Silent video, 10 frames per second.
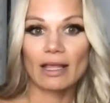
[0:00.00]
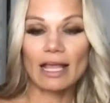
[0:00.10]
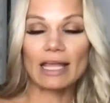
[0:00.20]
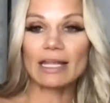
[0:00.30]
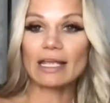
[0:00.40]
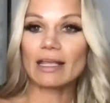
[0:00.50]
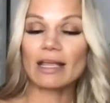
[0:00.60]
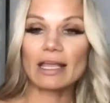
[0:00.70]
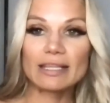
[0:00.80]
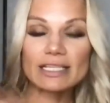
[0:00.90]
And
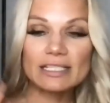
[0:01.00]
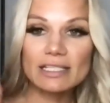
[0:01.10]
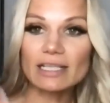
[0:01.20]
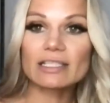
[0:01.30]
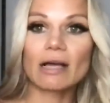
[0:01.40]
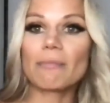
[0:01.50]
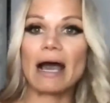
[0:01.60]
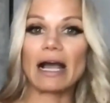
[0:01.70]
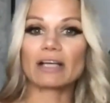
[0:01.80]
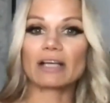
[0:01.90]
this does come
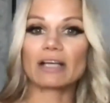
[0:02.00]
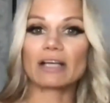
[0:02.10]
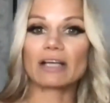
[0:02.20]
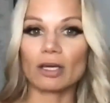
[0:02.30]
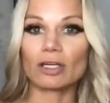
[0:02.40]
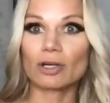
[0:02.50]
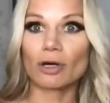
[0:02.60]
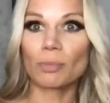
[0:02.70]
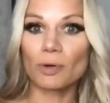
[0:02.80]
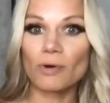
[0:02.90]
back to that good
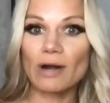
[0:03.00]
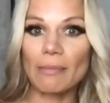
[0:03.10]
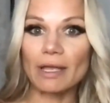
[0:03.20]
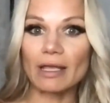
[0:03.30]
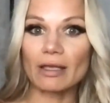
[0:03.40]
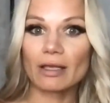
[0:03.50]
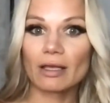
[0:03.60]
girl programming.